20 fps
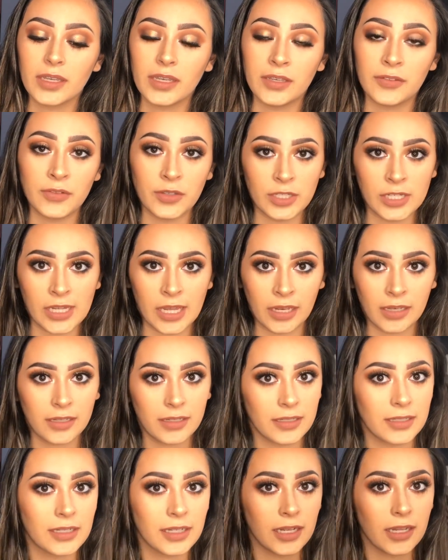If you did,
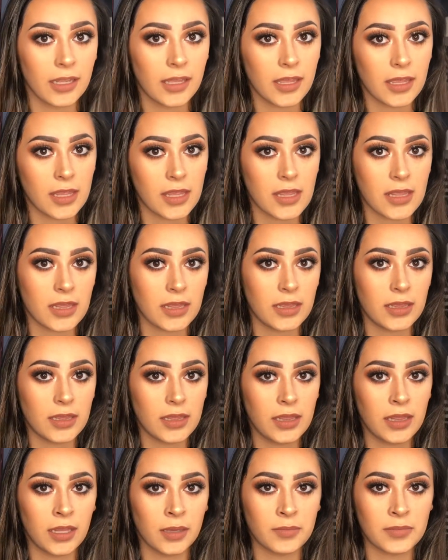
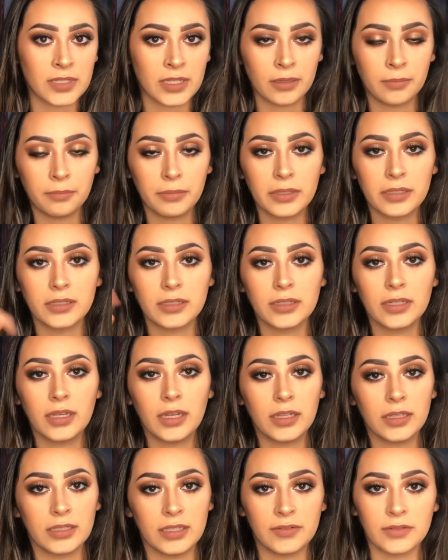thumbs up,
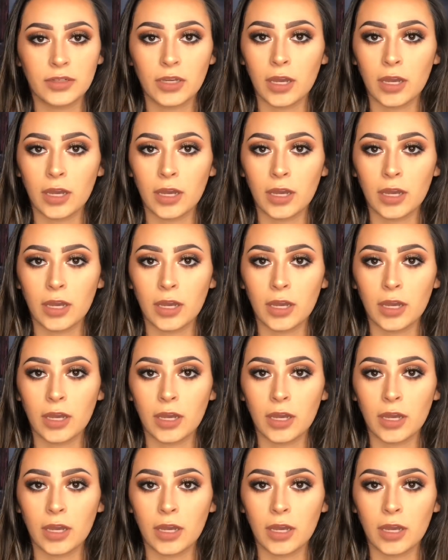leave a